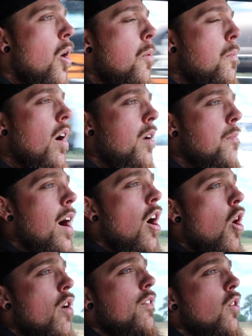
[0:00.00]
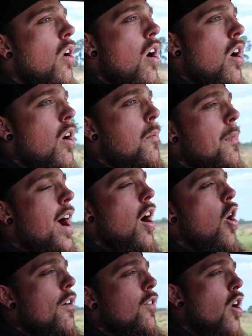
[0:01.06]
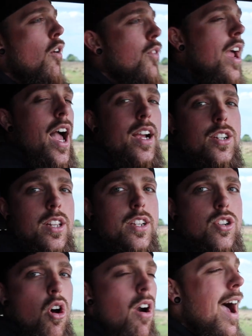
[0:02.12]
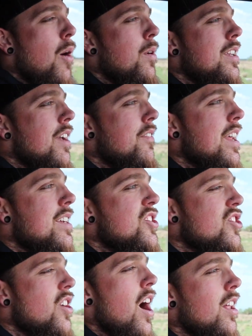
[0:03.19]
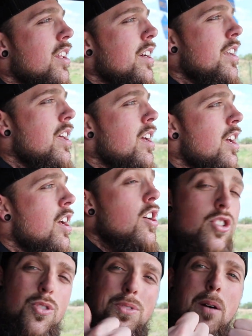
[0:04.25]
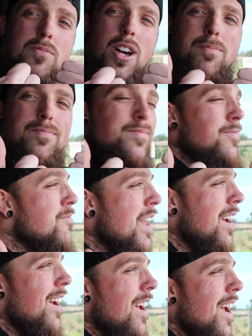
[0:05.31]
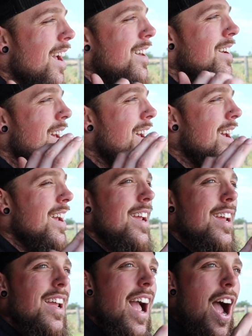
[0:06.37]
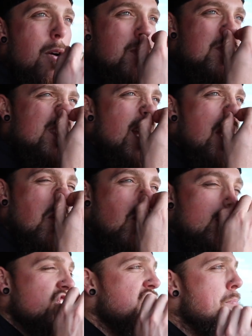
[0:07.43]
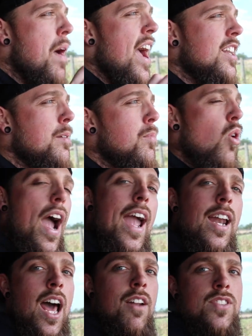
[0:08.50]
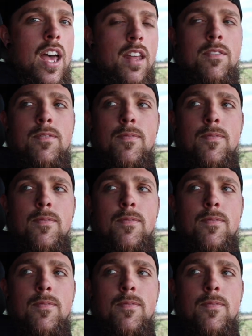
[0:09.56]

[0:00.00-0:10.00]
But my overall reaction to this car, I would give it a solid 2 thumbs up and I would say respectable 8 out of 10.